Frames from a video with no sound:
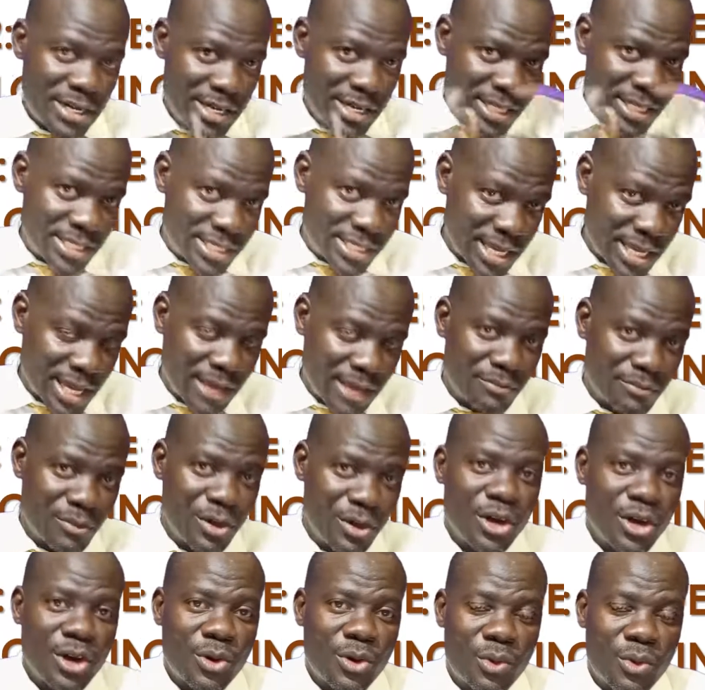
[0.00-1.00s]
But next
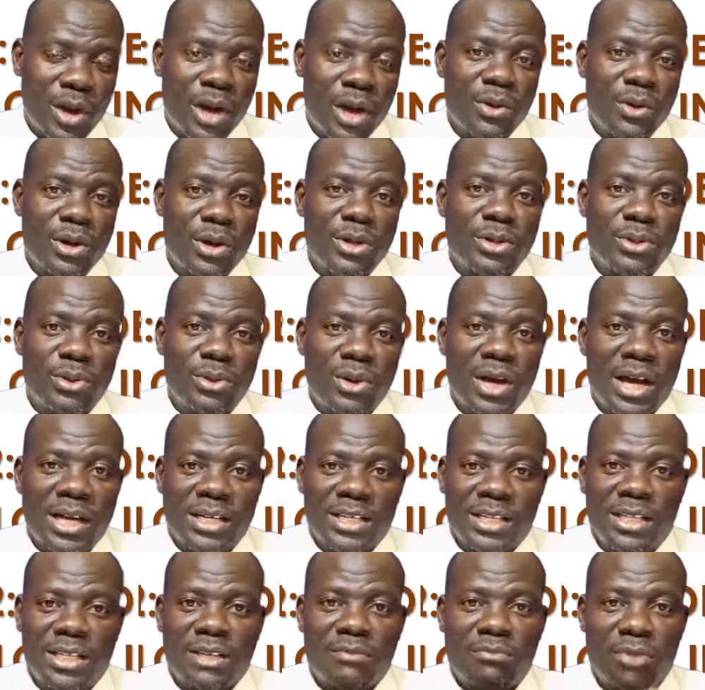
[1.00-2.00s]
time we are going to look
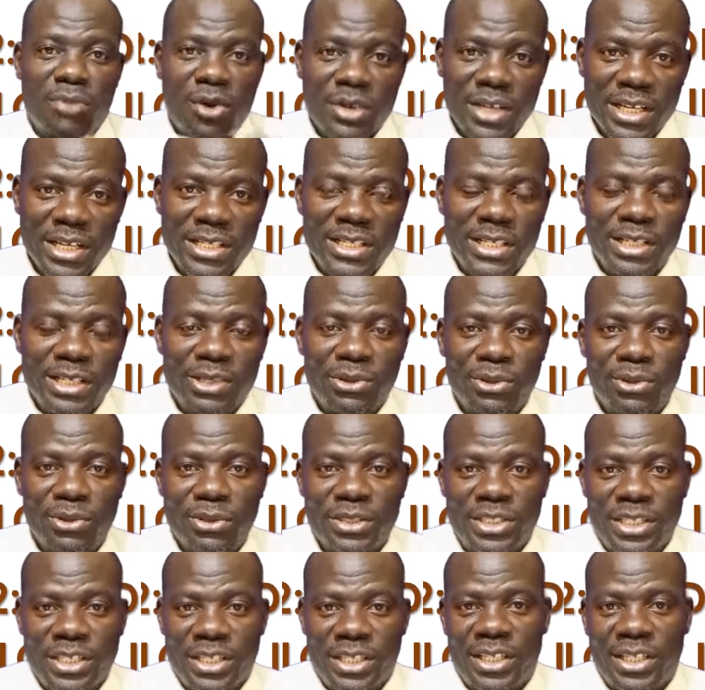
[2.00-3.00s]
at the modern
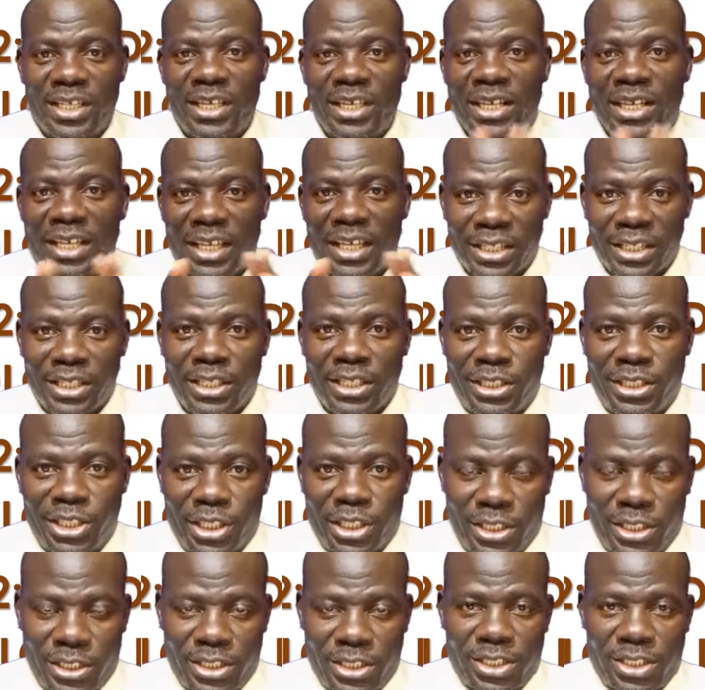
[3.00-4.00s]
technology in the
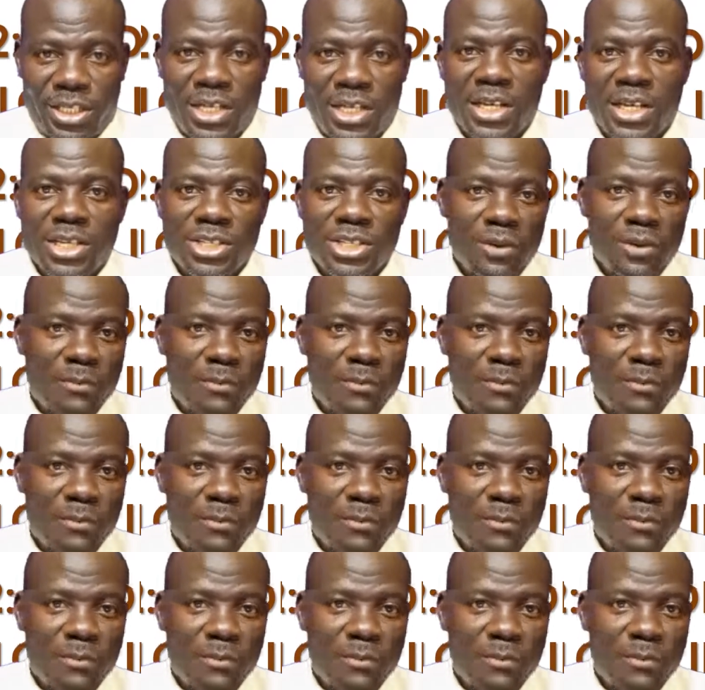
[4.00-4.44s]
church.